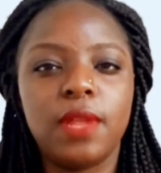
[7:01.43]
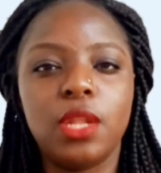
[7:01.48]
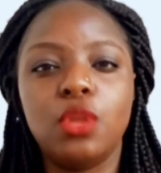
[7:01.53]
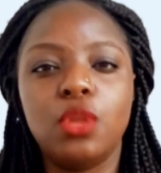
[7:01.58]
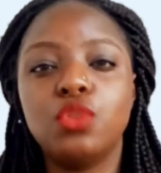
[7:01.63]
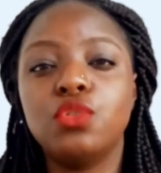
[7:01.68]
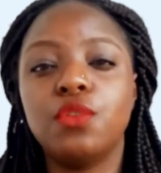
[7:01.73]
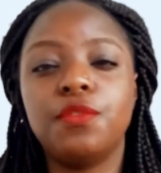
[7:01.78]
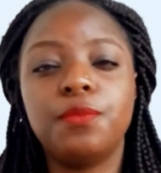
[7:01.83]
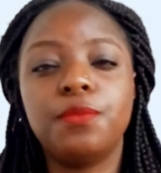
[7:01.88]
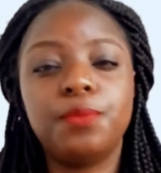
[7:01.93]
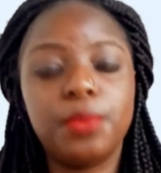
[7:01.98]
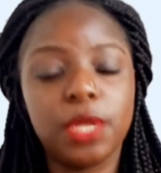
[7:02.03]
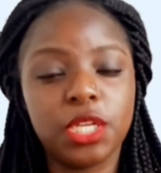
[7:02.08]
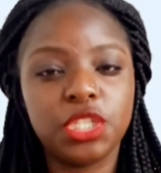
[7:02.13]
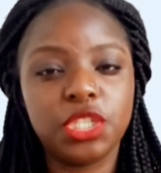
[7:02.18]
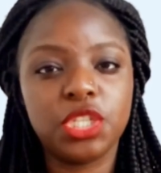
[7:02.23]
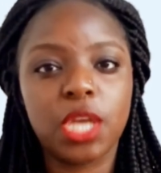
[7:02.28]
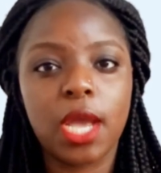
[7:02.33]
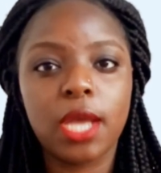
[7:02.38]
a lot of
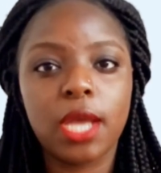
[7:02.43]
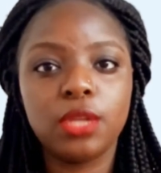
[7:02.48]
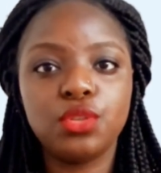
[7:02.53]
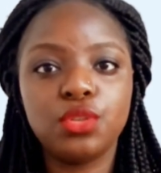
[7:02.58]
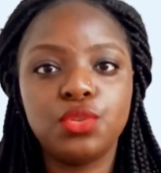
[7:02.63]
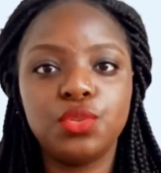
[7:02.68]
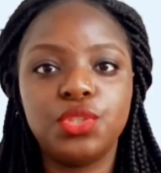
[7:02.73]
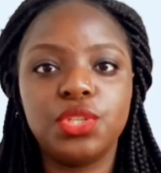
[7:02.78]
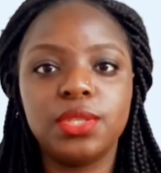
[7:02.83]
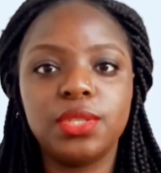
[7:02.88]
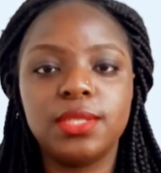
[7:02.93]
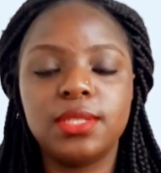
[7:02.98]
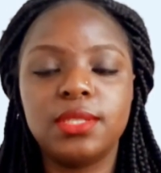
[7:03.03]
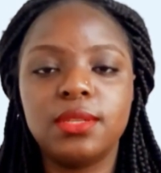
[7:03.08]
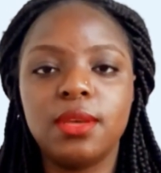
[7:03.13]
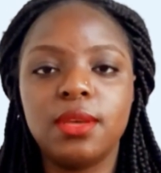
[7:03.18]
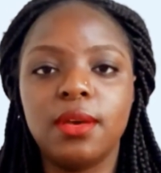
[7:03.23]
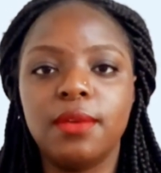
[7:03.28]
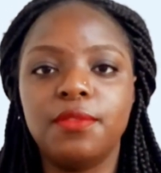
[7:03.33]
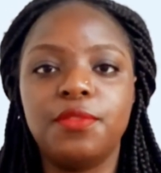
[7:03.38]
pressure to
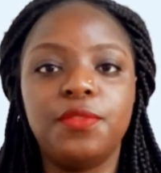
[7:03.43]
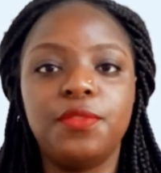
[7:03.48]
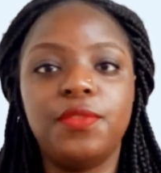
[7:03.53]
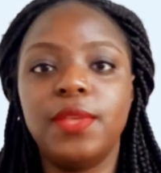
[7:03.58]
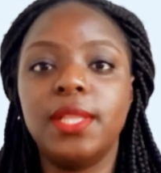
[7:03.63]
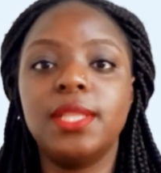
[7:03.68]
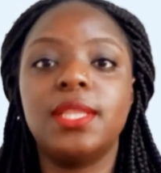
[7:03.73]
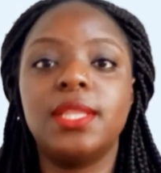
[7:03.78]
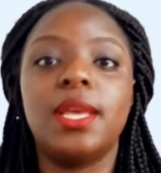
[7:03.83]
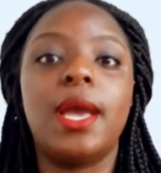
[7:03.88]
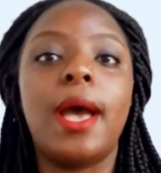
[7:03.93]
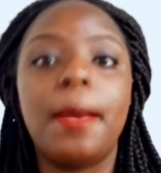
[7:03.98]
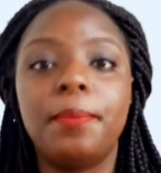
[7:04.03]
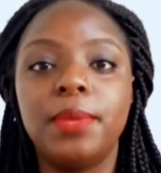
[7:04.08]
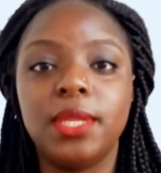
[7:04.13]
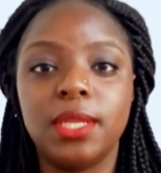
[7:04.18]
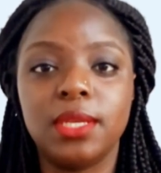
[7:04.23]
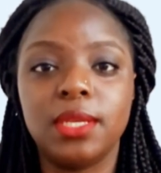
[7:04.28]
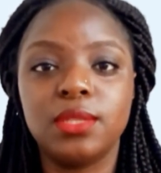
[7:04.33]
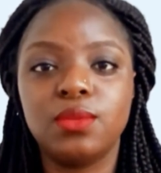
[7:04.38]
just feel the
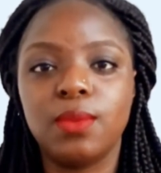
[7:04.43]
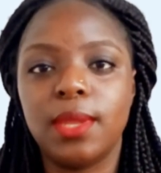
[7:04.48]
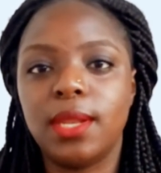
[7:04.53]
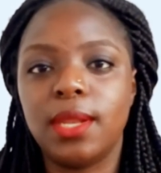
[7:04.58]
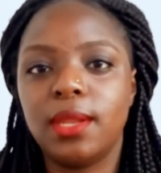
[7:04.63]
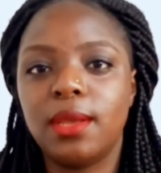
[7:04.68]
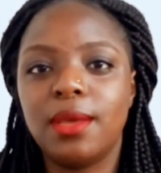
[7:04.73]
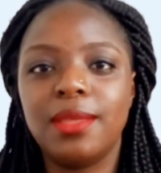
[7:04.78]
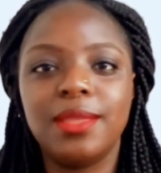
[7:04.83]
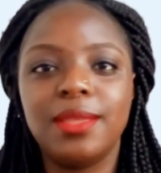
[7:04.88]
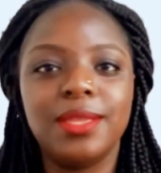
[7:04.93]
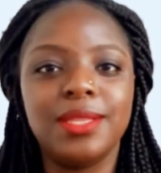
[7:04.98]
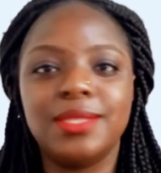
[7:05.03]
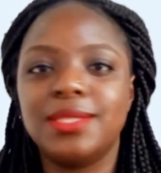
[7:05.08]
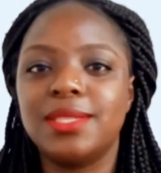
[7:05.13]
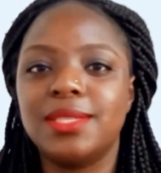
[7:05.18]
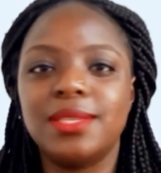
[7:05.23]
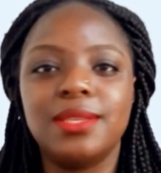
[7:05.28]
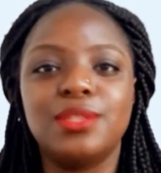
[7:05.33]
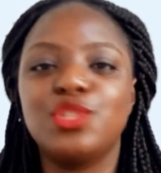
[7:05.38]
happiness when
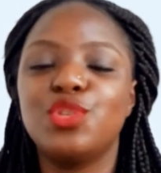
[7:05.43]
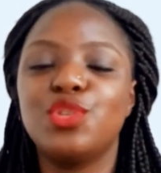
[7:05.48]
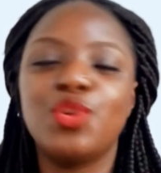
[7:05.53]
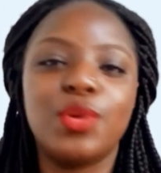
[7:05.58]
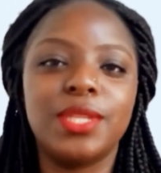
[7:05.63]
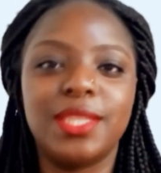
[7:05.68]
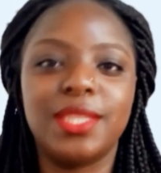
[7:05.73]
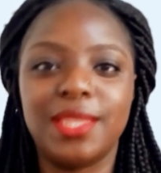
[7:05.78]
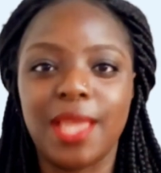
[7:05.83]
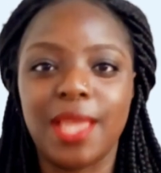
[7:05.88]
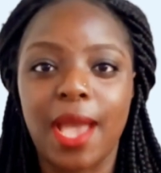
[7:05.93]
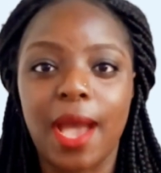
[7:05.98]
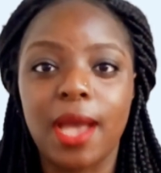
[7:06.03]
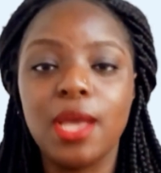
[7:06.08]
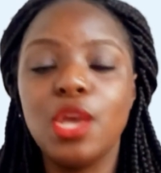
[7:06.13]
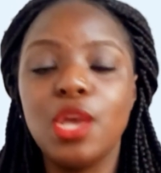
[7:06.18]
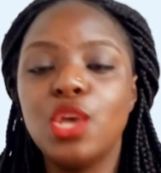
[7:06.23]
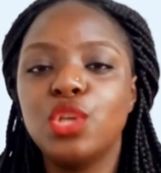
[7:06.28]
it's not there.